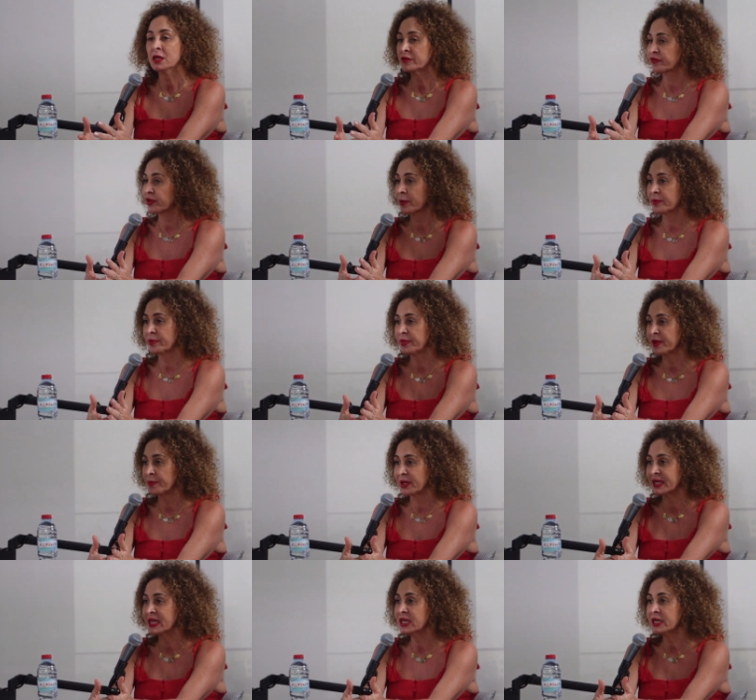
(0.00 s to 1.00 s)
from the
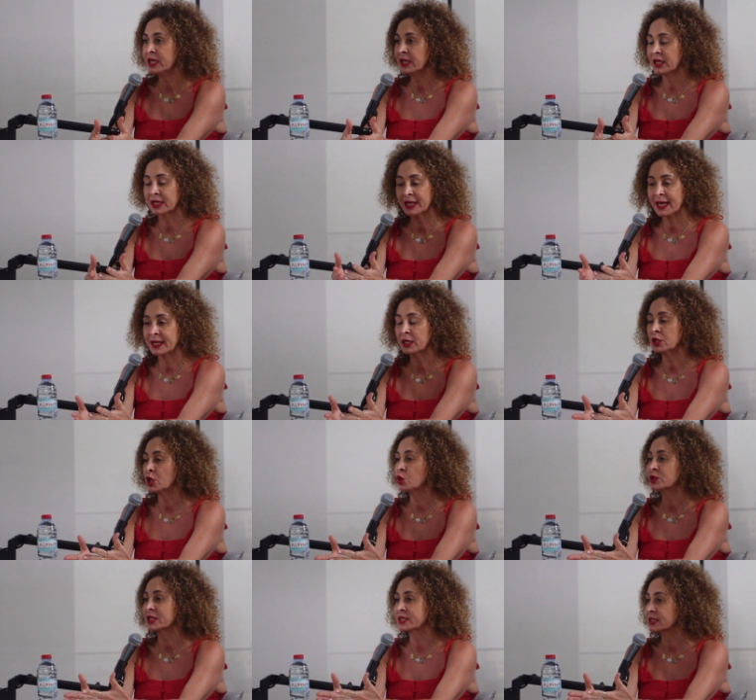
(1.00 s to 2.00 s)
beginning and Lana
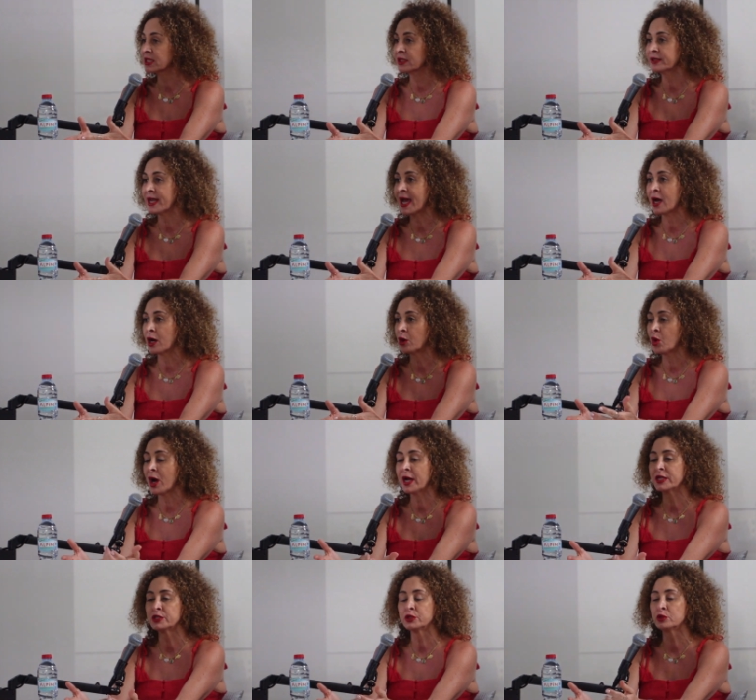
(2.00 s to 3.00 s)
knows until now.
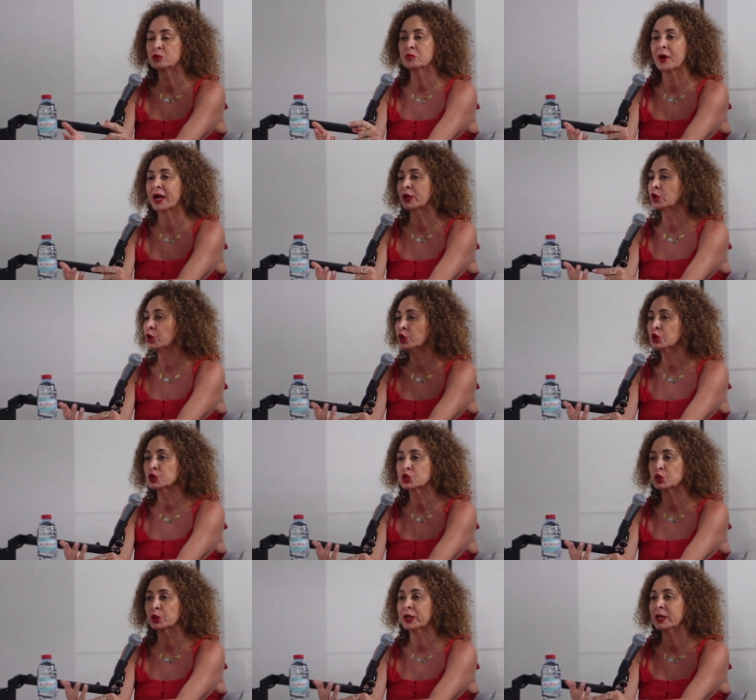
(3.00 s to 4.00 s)
I do my girl
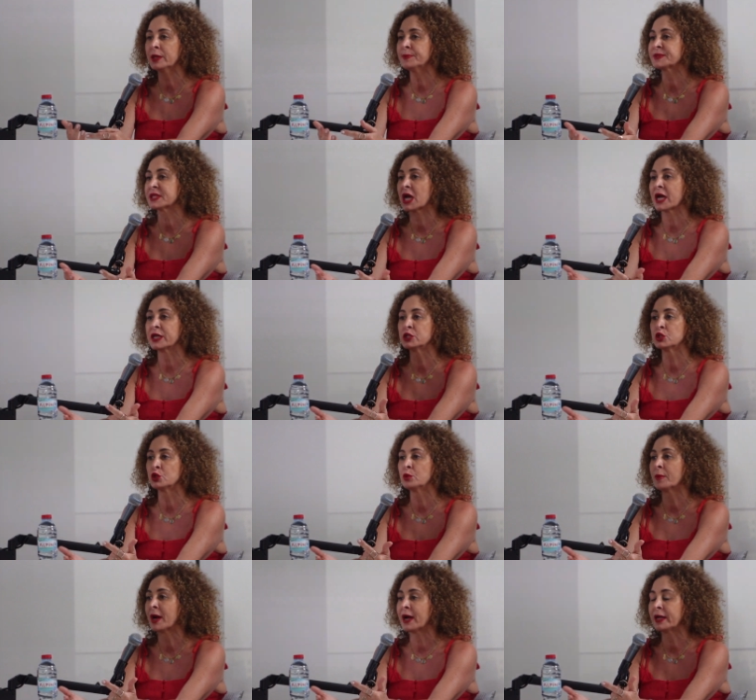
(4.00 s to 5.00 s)
trips, I
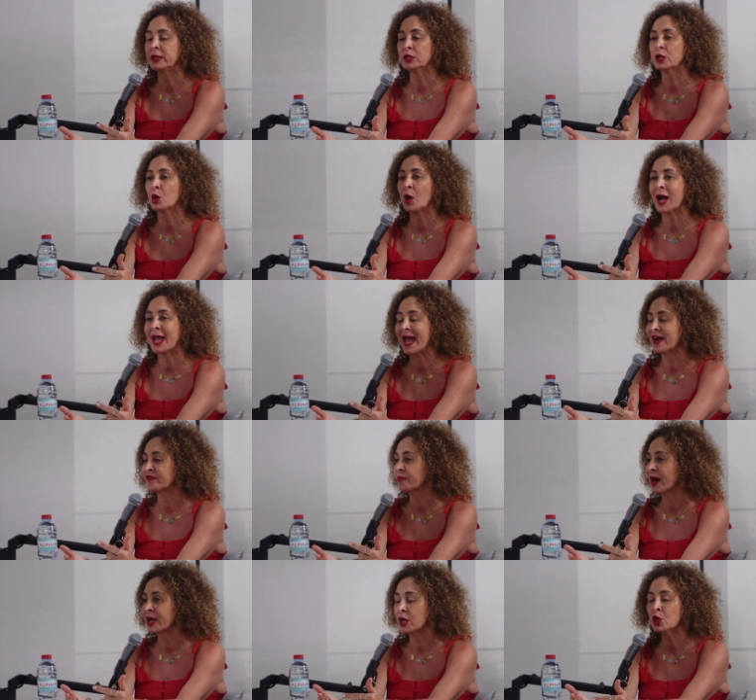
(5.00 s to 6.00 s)
do my, you know, I have
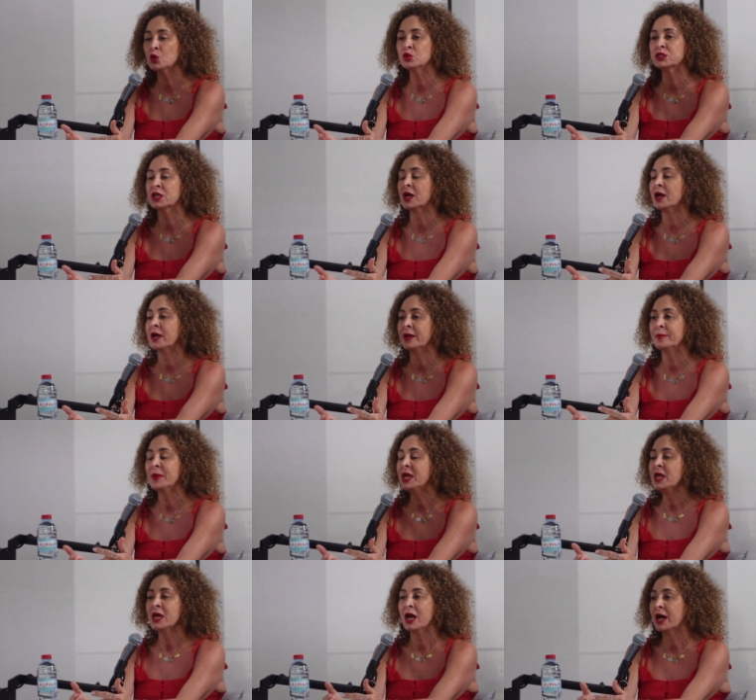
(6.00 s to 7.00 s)
my own time.
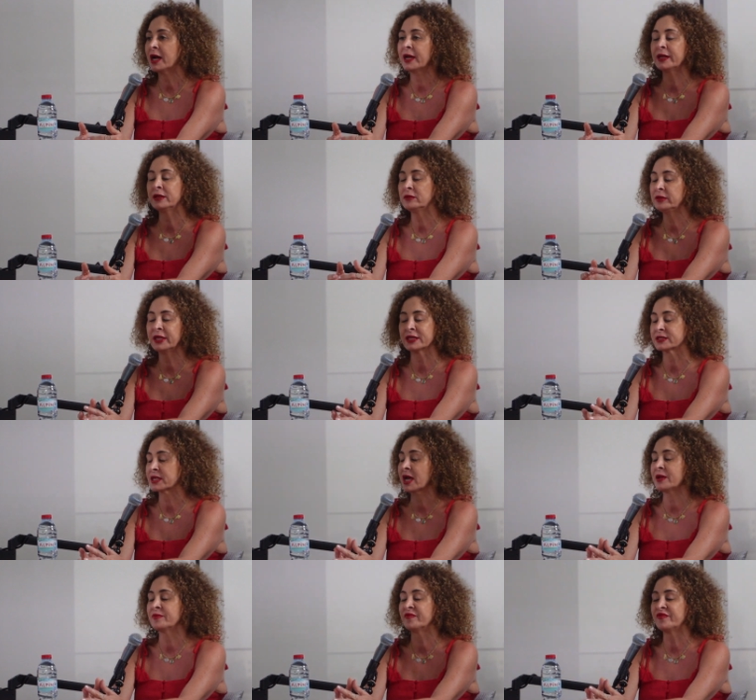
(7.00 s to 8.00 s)
I yes,
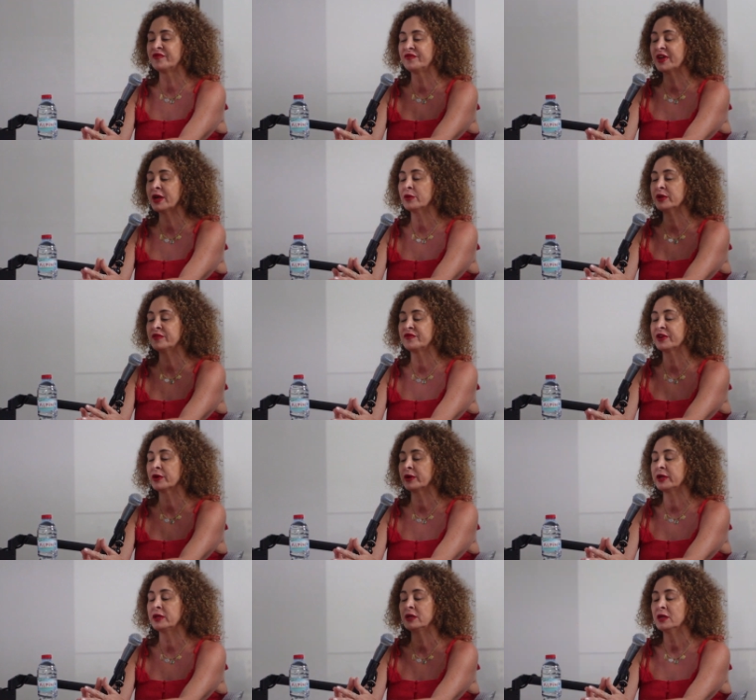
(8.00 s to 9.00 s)
I'm very
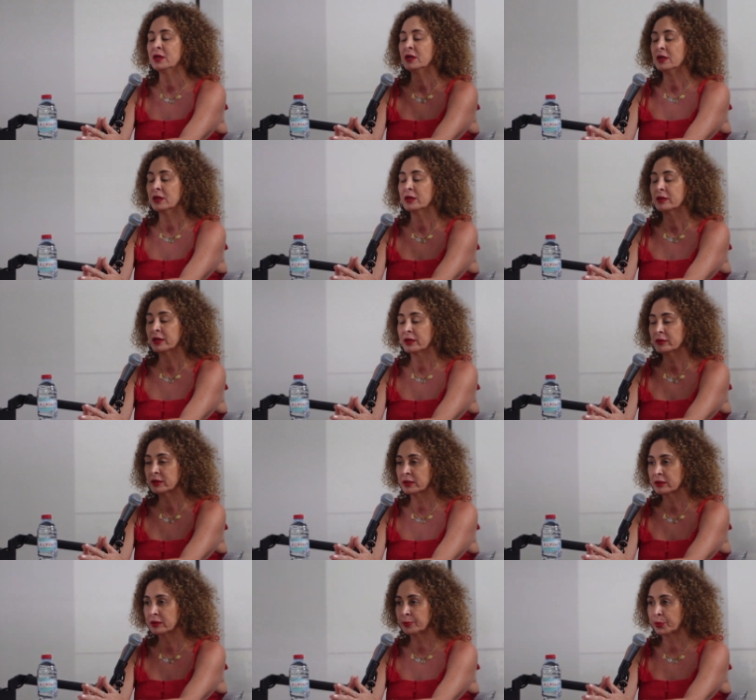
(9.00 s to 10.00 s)
very
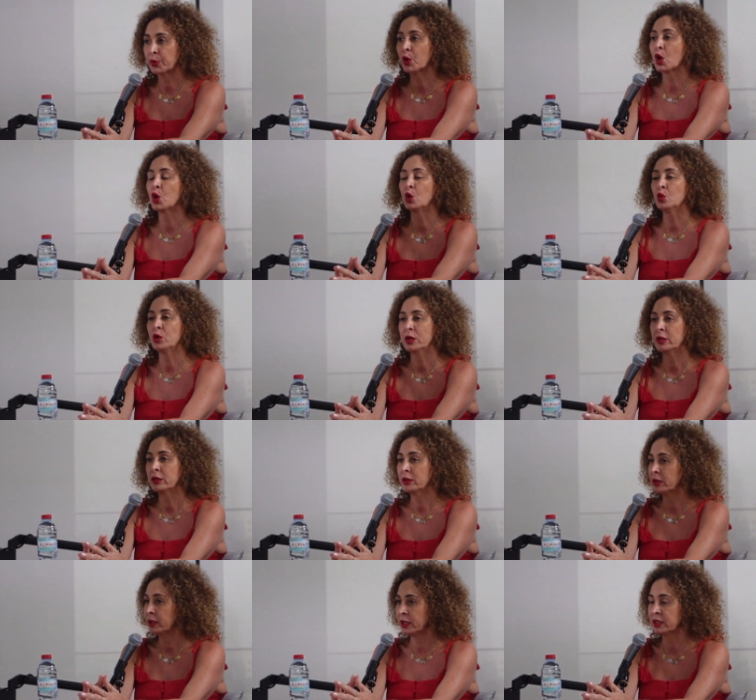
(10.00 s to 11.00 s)
pro
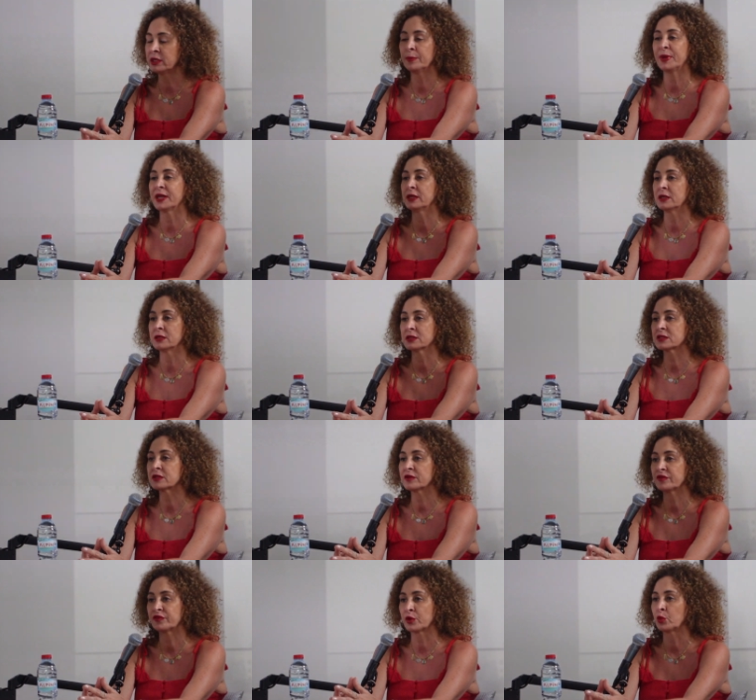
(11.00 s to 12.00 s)
independence
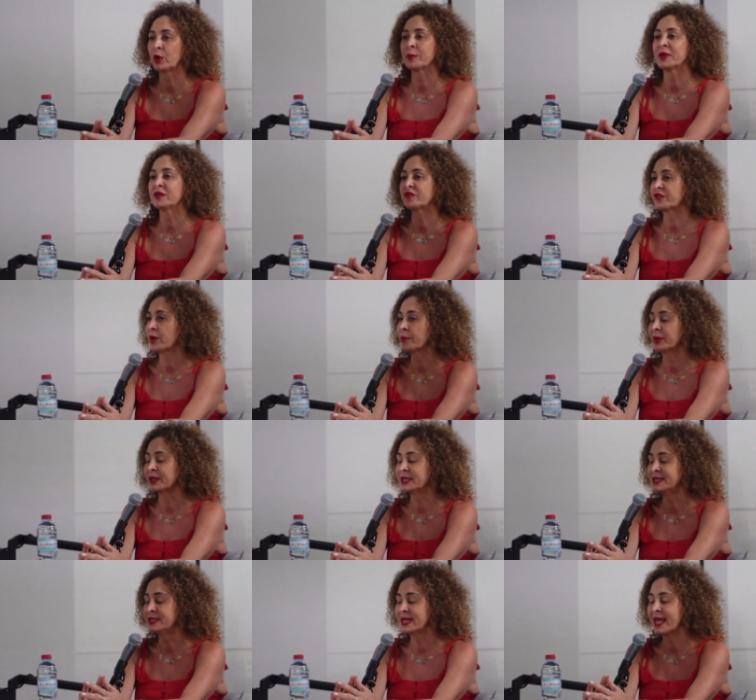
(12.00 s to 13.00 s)
for women
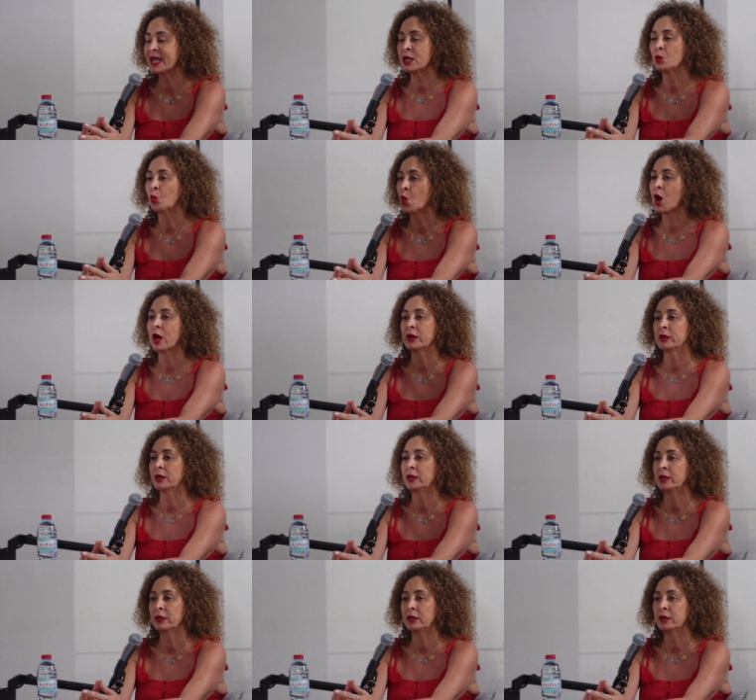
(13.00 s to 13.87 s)
from day 1